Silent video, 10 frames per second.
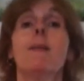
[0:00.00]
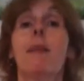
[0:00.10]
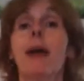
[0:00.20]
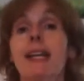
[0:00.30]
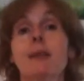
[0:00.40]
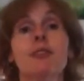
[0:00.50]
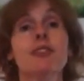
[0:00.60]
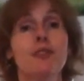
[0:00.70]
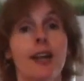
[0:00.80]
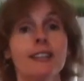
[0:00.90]
My name
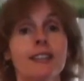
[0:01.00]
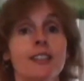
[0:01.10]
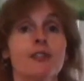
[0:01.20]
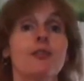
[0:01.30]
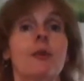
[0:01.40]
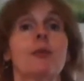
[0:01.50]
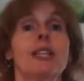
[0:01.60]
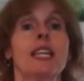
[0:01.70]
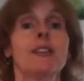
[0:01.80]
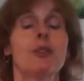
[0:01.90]
is Frances from
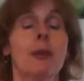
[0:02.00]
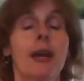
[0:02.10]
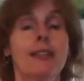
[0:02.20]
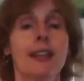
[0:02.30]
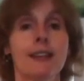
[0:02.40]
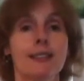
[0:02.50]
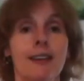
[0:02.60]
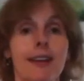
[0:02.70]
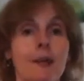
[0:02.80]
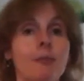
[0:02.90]

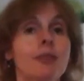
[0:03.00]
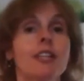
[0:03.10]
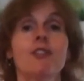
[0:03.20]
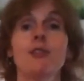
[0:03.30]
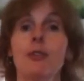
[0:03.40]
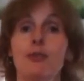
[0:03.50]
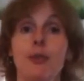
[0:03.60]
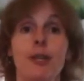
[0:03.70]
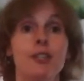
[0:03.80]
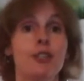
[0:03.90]
RelieveYourMind.com. Please feel
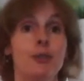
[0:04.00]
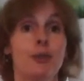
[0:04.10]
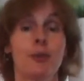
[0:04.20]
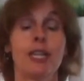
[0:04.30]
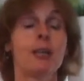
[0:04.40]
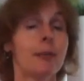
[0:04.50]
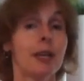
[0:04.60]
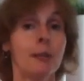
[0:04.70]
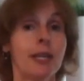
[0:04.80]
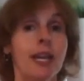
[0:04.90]
free to
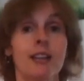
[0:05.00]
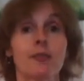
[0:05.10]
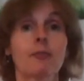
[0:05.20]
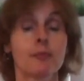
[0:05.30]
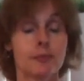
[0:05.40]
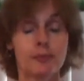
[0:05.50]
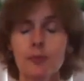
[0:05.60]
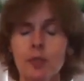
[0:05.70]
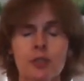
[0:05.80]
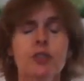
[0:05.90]
email me, ask
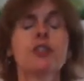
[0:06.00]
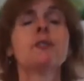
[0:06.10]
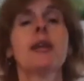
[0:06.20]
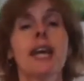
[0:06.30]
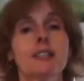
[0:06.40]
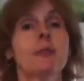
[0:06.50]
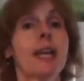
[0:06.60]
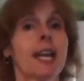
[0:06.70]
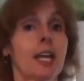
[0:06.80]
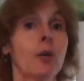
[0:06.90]

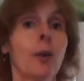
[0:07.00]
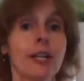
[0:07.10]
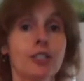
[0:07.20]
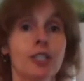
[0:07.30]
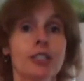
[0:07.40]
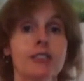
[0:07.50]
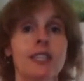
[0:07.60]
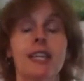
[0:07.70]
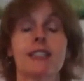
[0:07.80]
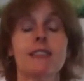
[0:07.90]
me any questions,
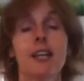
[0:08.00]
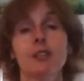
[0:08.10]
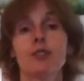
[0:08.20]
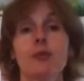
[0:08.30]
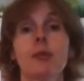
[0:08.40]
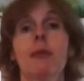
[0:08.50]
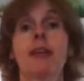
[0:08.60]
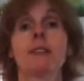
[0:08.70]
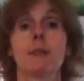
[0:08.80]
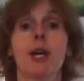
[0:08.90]
get in touch with me,
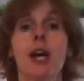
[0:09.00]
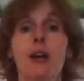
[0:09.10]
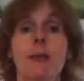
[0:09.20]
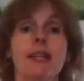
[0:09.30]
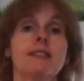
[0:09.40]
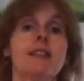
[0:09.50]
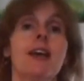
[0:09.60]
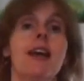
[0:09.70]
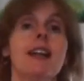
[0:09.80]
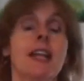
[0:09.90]
make some comments.
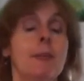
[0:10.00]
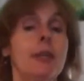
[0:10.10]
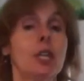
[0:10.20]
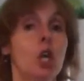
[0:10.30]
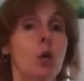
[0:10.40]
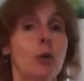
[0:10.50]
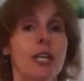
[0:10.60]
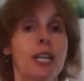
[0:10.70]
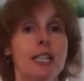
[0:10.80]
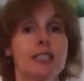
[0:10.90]
Let me know
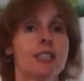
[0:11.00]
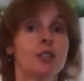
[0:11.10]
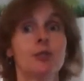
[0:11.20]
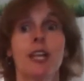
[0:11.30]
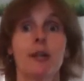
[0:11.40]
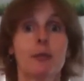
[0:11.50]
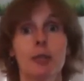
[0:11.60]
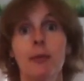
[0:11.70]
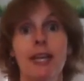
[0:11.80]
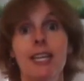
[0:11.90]
what it is that you'd like me
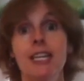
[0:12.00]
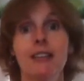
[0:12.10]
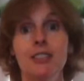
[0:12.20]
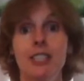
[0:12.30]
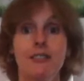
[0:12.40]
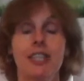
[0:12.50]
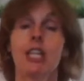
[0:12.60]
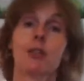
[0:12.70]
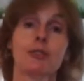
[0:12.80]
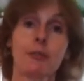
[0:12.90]
to make EFT
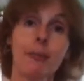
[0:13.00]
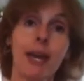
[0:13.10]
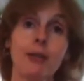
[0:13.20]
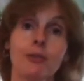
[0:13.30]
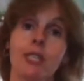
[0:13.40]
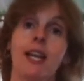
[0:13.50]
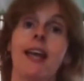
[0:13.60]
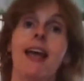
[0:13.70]
videos about.